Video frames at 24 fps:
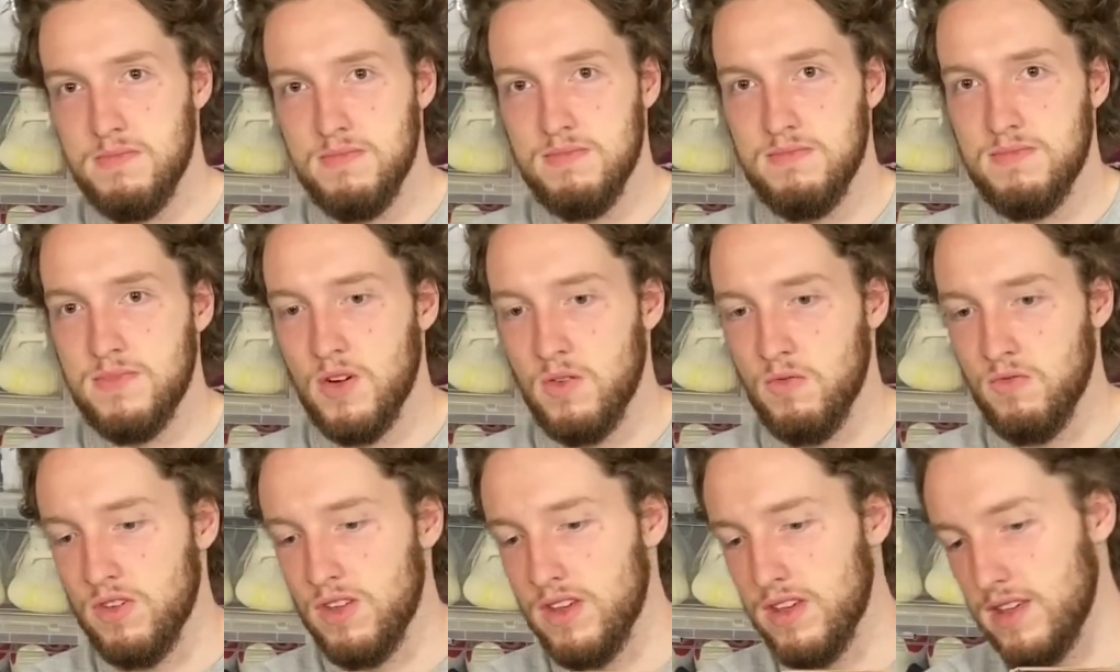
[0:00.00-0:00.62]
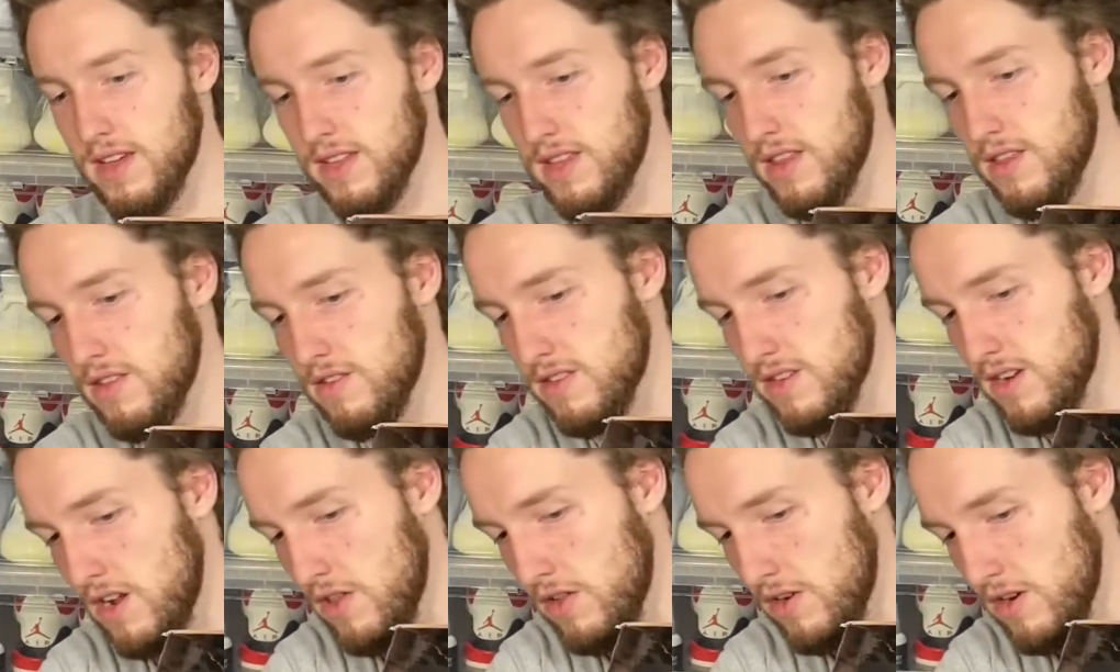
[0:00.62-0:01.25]
Don't really think that there's
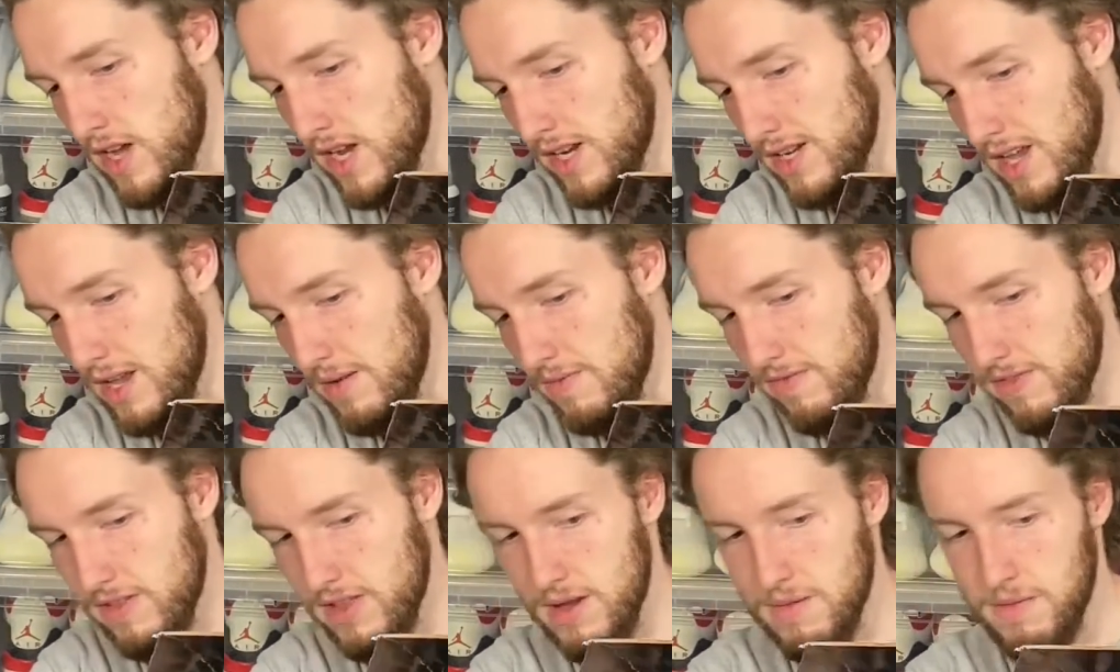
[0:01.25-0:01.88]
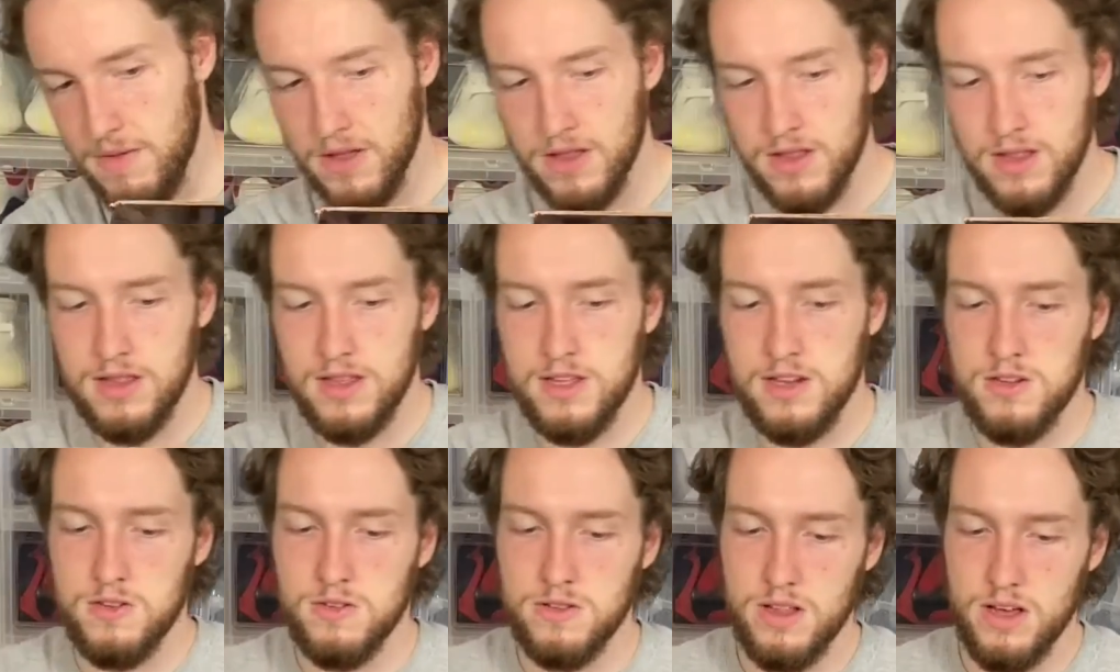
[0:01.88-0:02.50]
another nickname for them other than
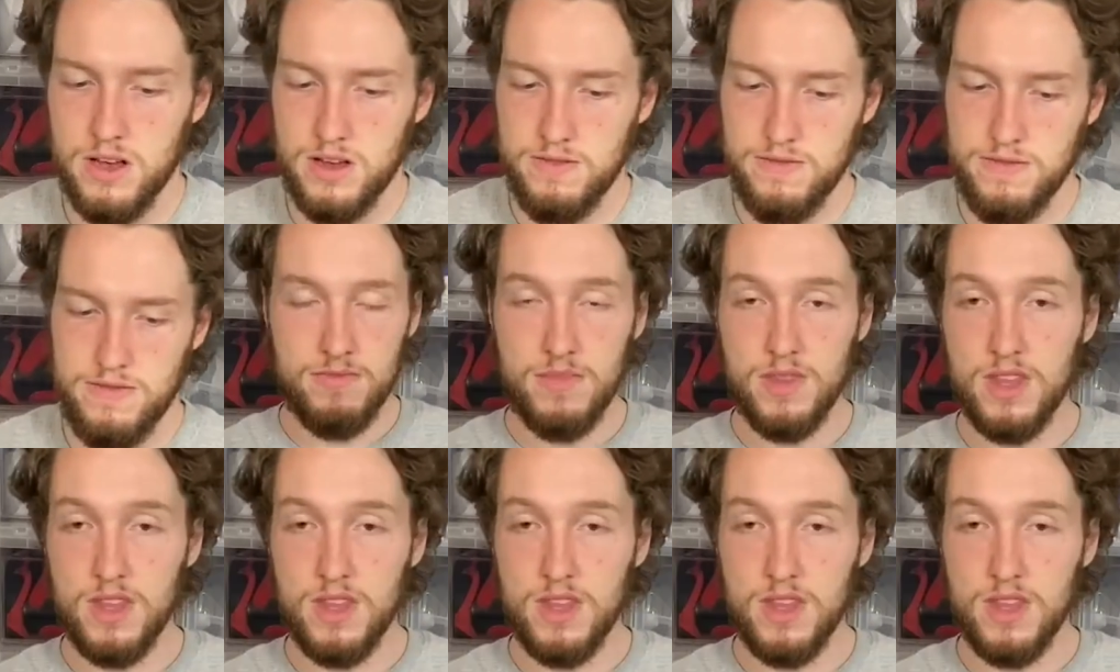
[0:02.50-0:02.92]
New Love.